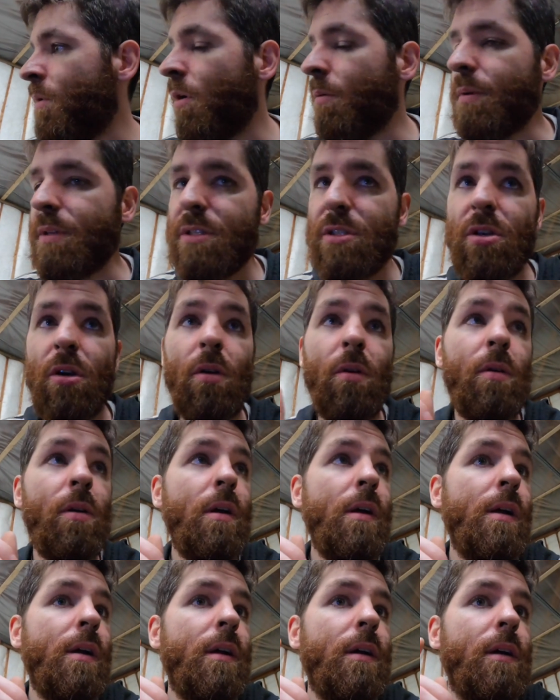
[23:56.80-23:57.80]
moment, so
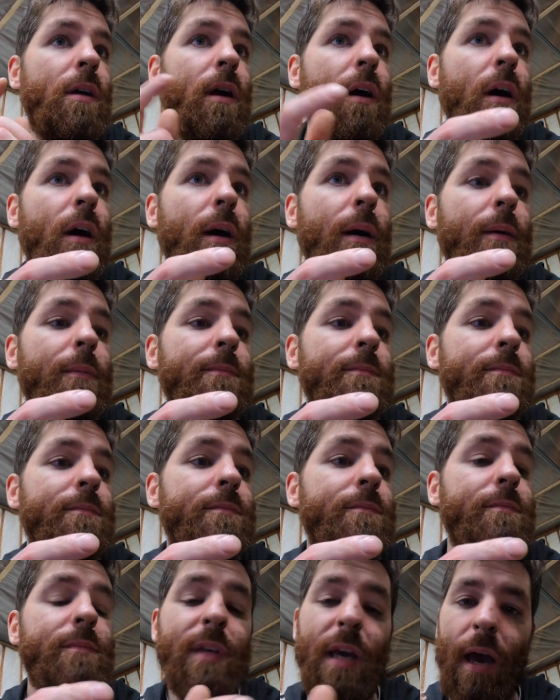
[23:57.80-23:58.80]

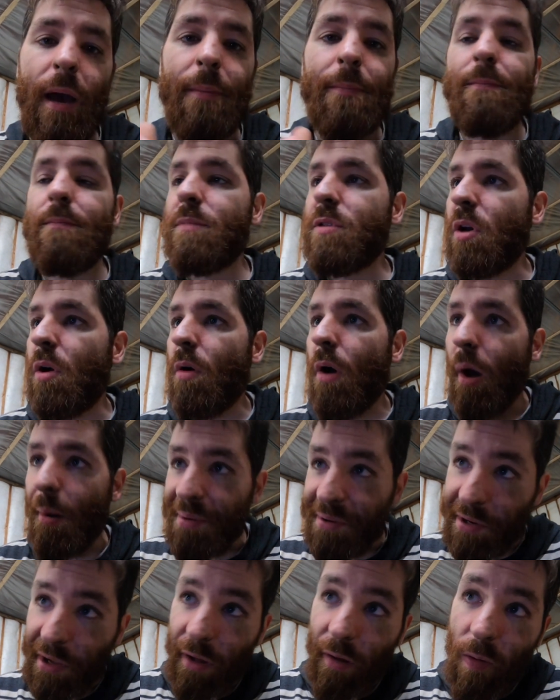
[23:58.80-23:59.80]
yeah. So I'm
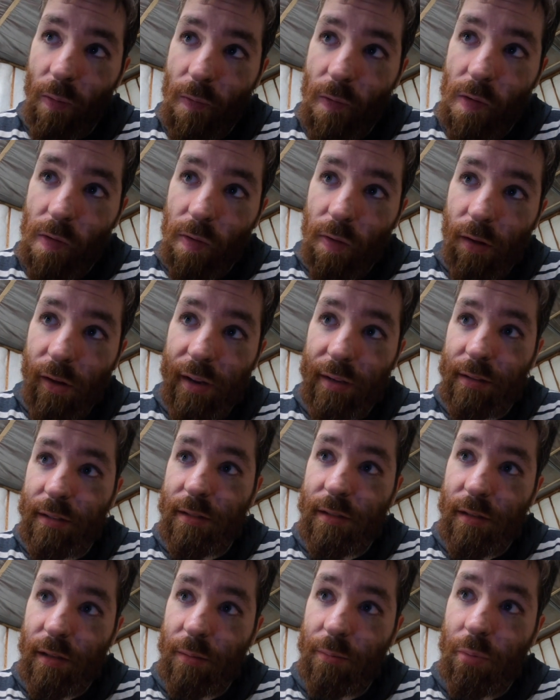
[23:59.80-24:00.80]
gonna get
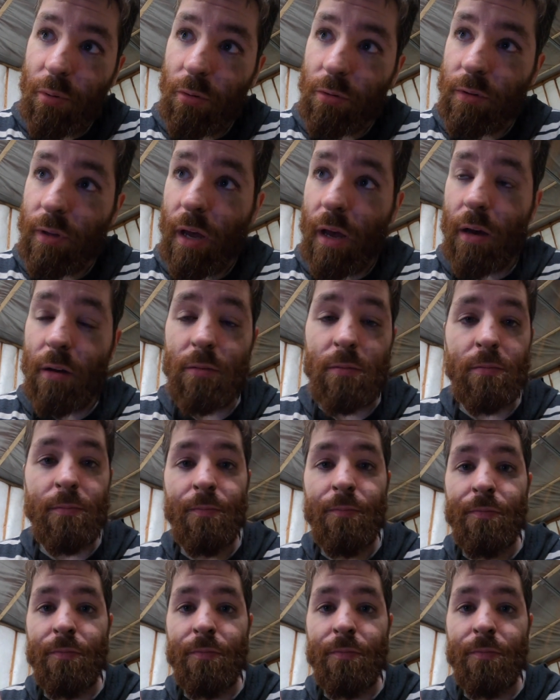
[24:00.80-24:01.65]
this thing pulled down,